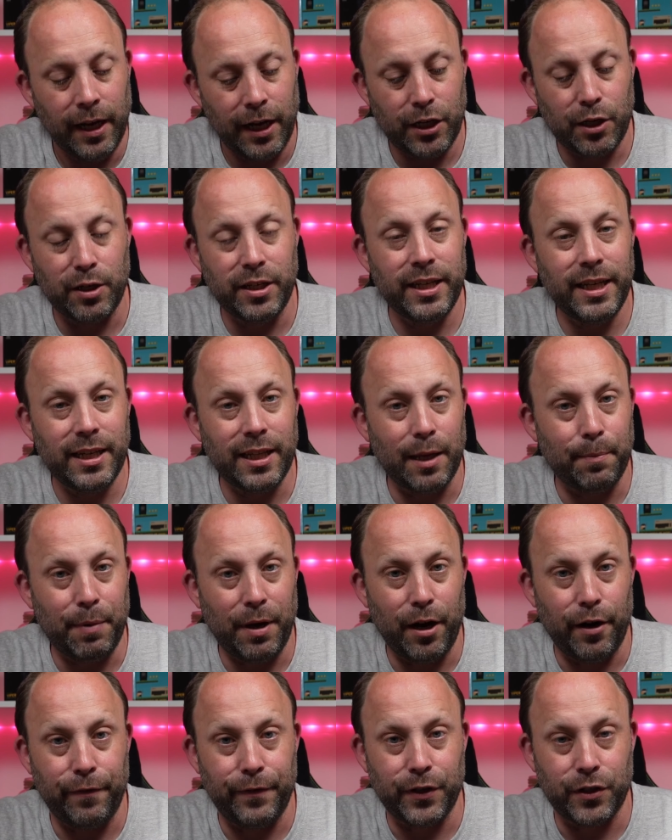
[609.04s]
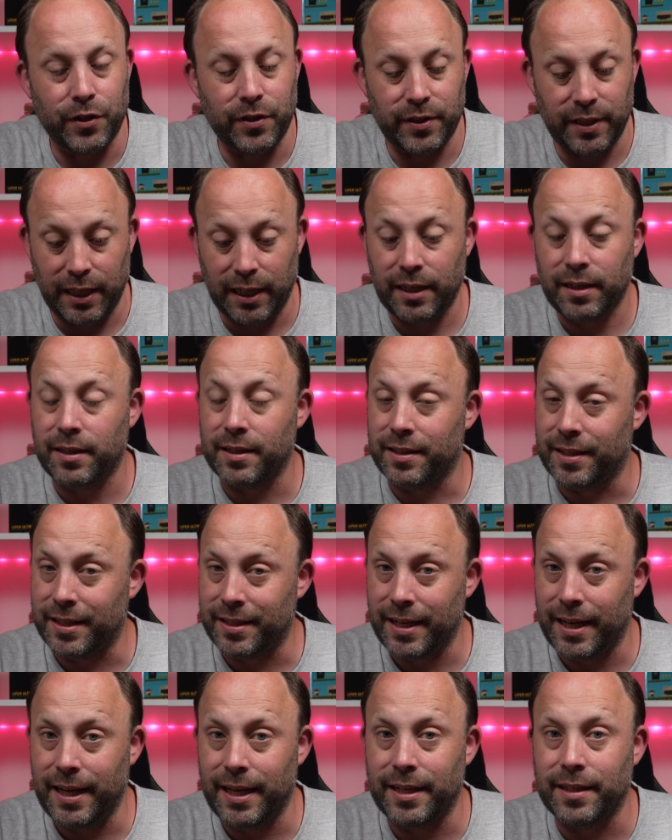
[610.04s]
And you need that power efficiency because this
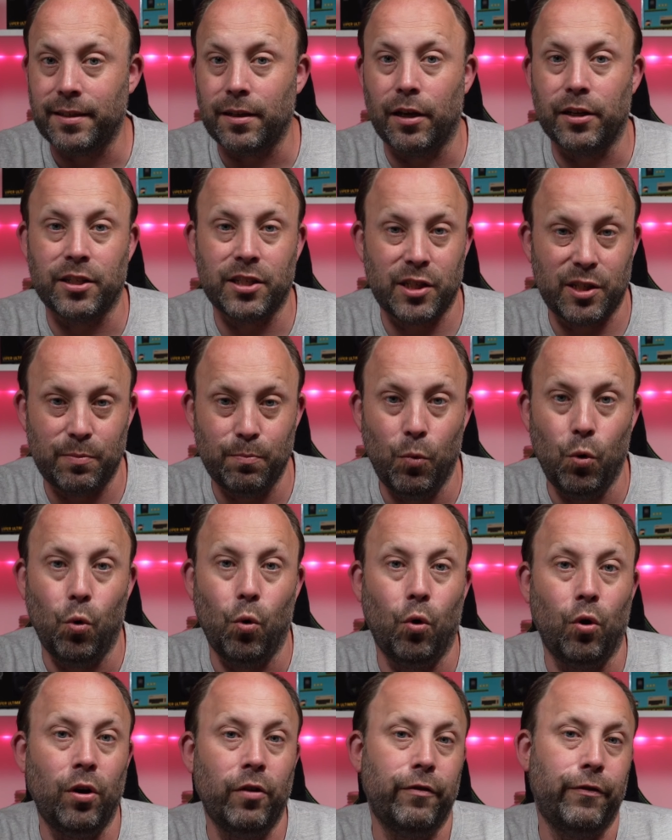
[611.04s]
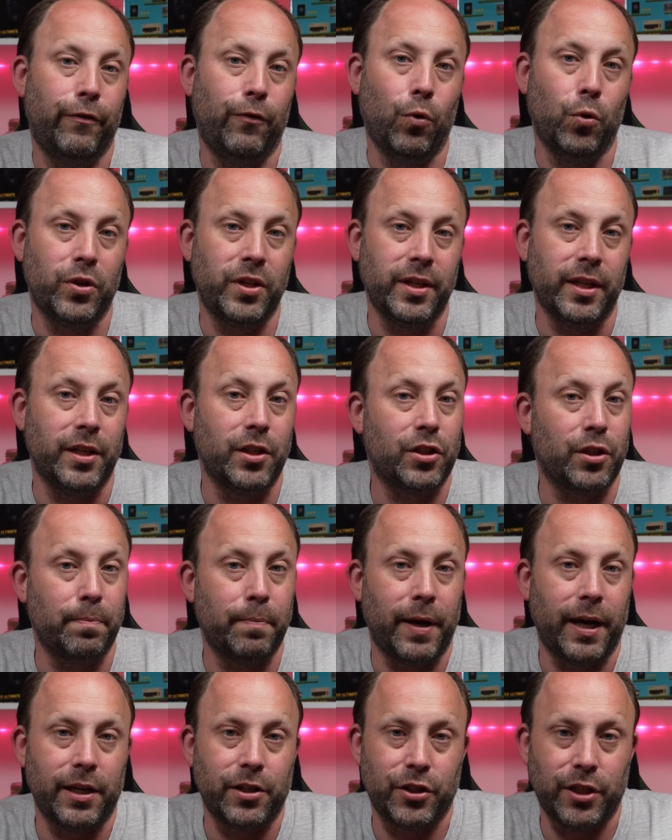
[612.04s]
is a small 14-inch
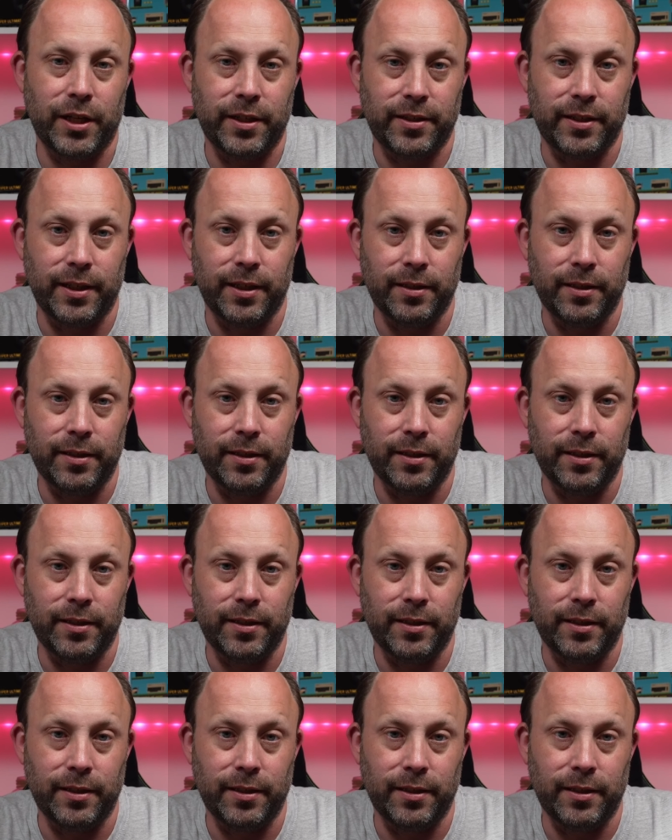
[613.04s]
compact chassis.